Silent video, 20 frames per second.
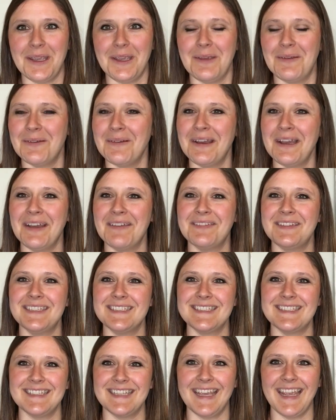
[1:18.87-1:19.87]
You don't have
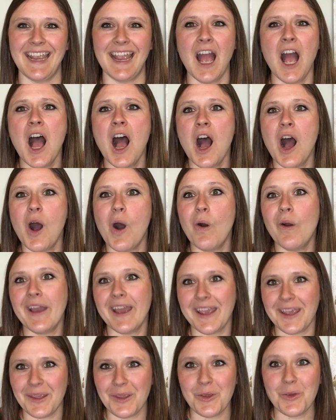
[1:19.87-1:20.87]
to say,
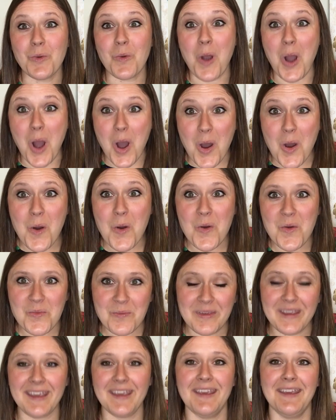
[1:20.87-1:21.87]
okay, you owe
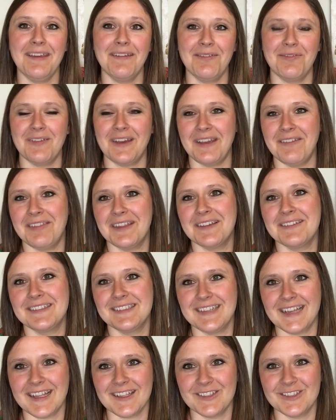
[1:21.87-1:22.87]
me
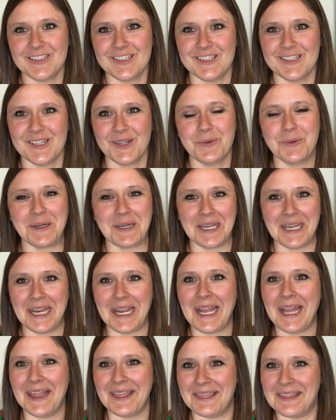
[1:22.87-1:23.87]
$5,000 to start
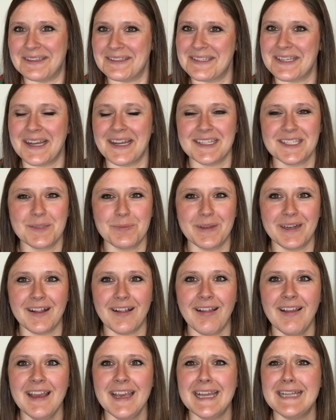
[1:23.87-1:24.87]
working at this hospital.